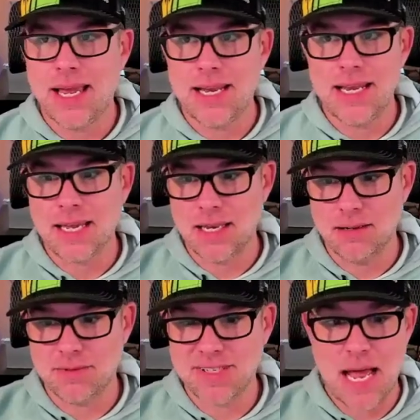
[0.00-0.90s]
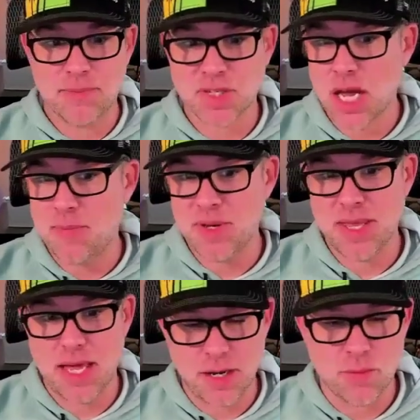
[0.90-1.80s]
And he can tap to copy
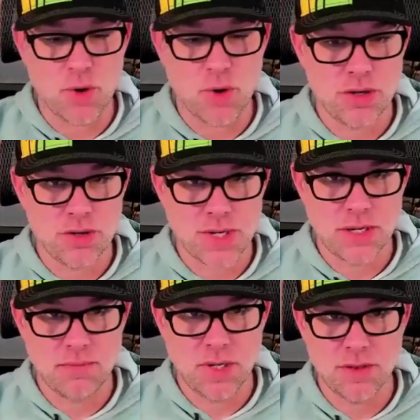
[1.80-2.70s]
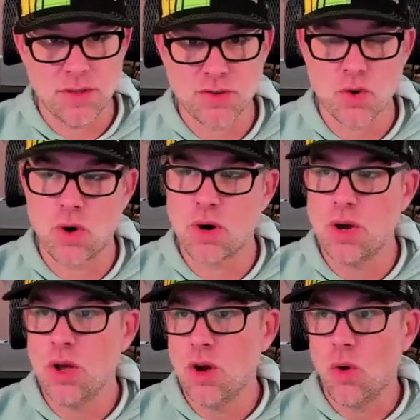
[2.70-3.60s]
that number and use it in the store,